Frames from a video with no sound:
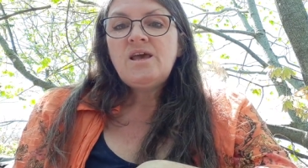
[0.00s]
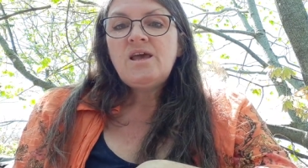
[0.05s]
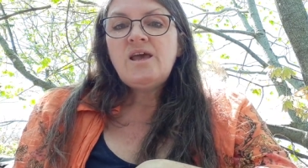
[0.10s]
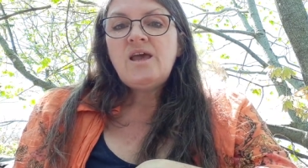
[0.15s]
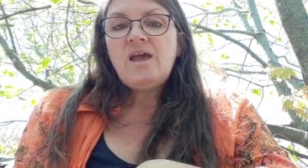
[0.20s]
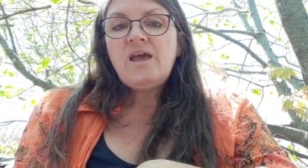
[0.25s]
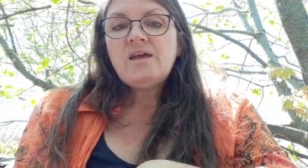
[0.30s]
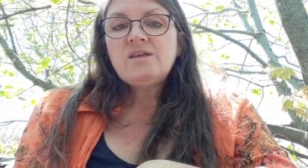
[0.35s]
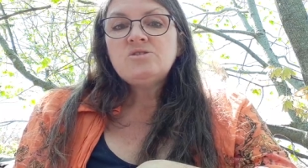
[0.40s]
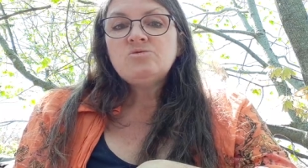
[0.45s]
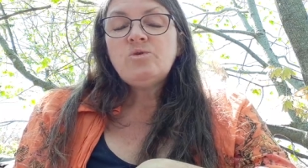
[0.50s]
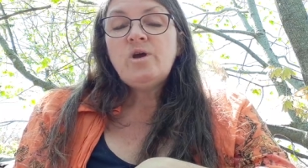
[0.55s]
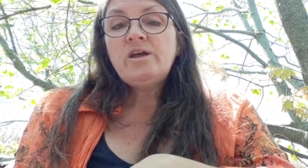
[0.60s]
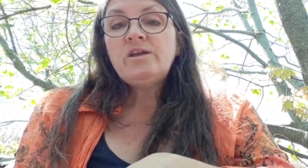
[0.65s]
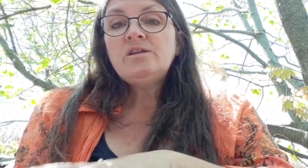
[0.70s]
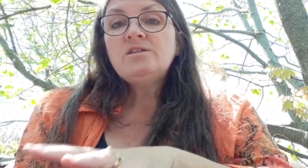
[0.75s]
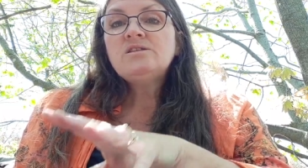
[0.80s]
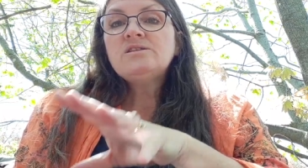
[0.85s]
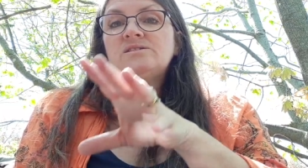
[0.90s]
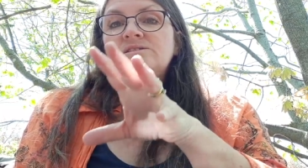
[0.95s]
and right
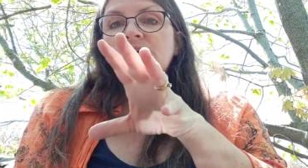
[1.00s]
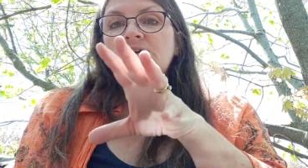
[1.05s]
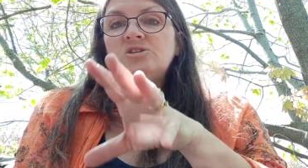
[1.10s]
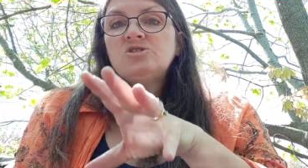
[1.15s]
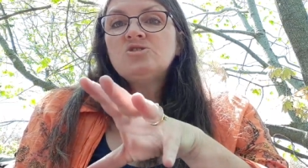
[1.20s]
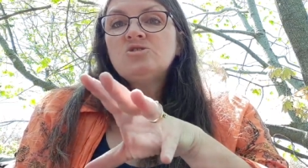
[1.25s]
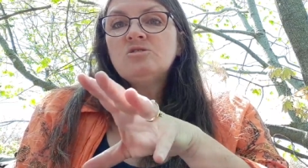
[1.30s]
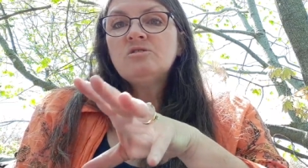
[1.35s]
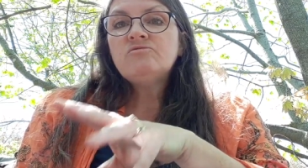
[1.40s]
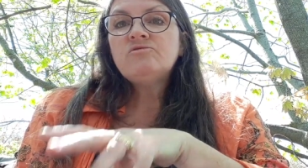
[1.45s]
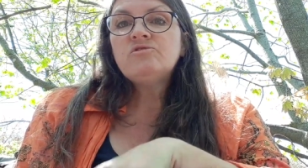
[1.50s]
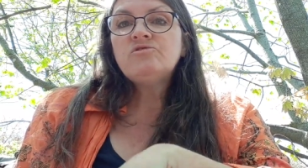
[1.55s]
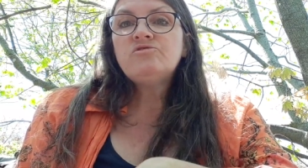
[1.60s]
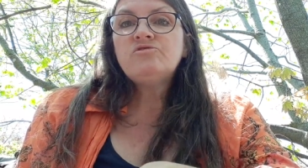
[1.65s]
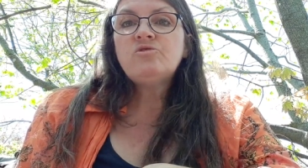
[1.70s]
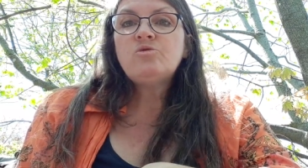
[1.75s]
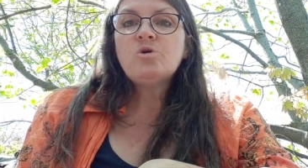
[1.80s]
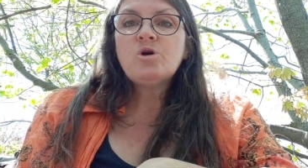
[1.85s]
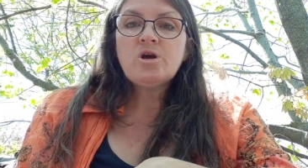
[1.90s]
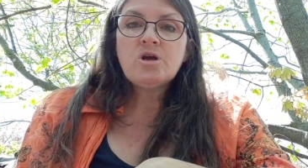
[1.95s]
in the center of the
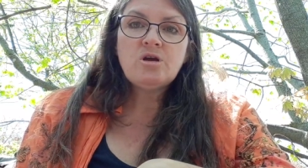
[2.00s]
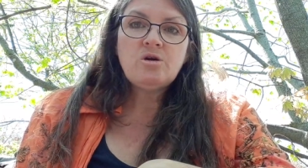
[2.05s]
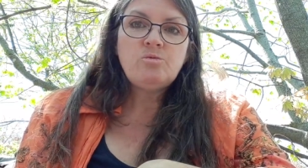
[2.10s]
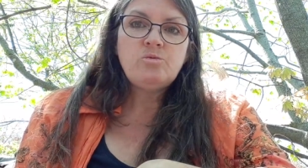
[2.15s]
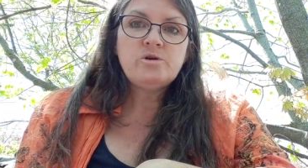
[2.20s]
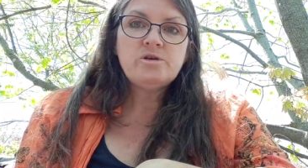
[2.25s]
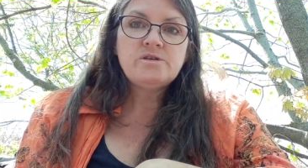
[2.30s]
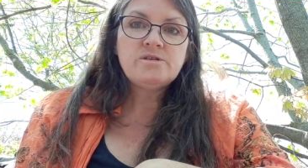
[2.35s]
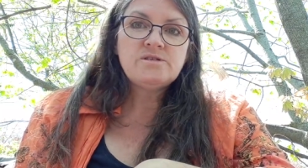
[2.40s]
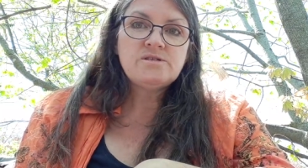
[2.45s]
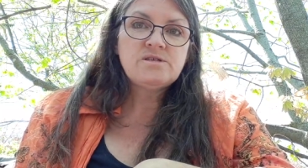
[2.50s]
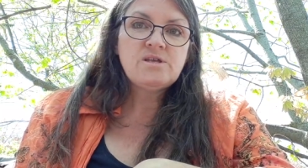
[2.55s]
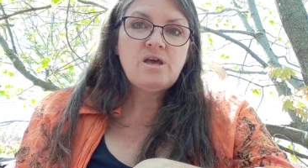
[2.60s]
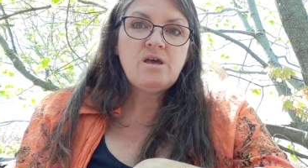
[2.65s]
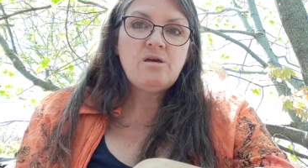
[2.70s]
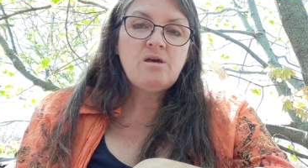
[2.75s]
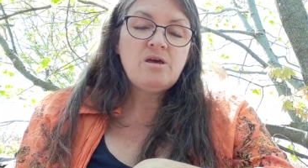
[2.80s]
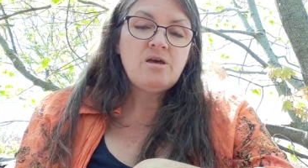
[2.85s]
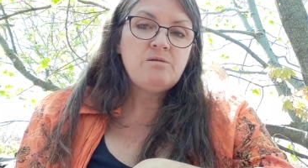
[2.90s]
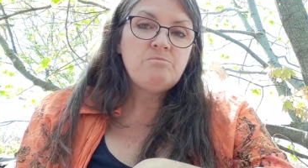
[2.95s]
fork was
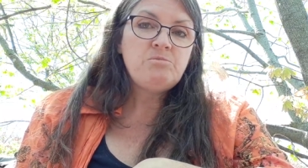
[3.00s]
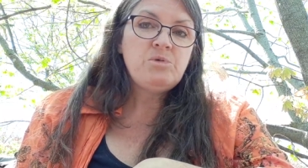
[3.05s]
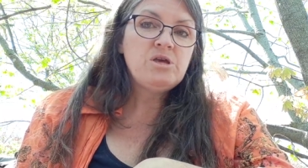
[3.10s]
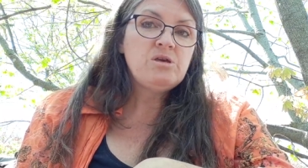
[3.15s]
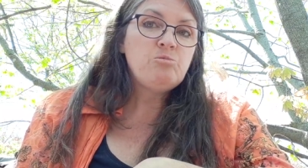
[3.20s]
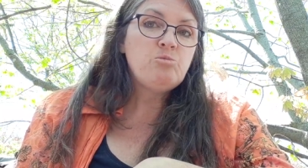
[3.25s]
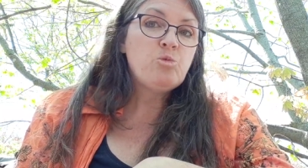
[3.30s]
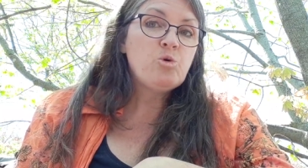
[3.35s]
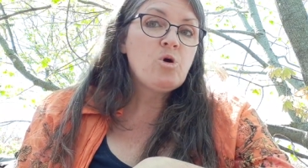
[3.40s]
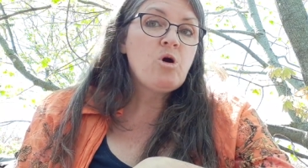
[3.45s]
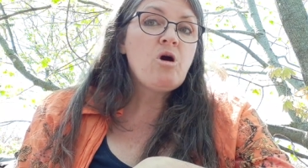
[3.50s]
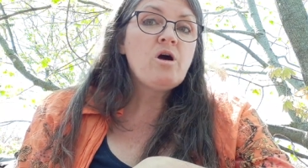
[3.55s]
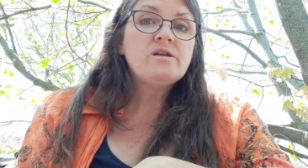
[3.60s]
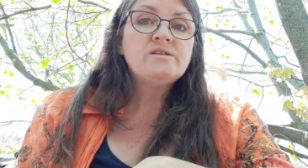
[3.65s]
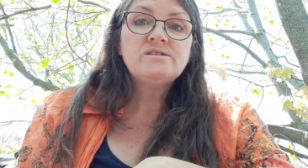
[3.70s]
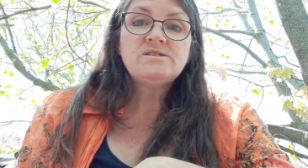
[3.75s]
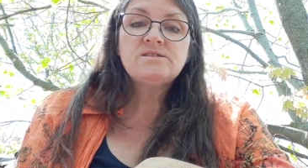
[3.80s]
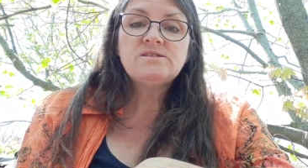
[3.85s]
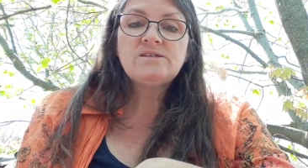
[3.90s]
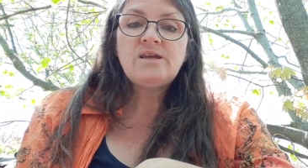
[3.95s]
a big
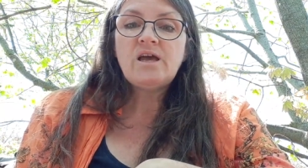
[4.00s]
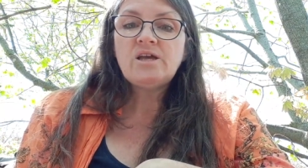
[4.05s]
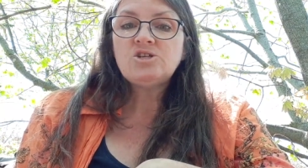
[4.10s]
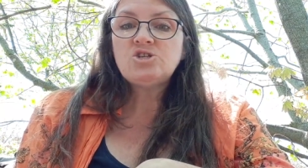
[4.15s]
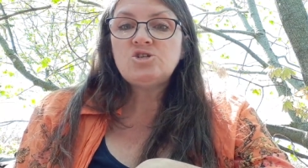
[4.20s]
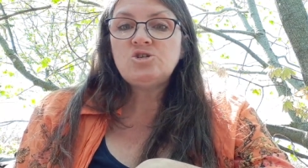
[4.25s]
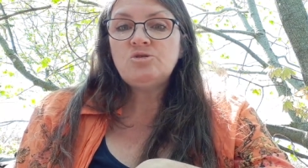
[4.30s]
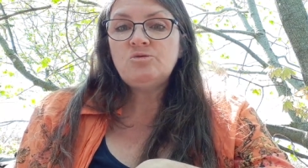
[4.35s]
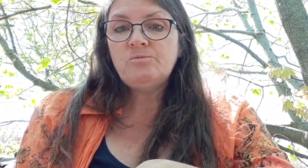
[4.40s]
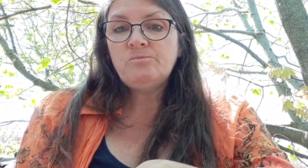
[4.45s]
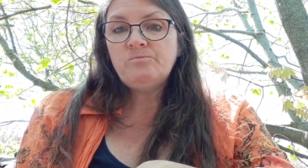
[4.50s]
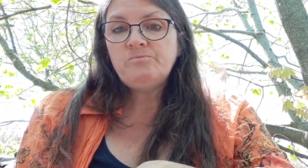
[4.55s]
bronze statue,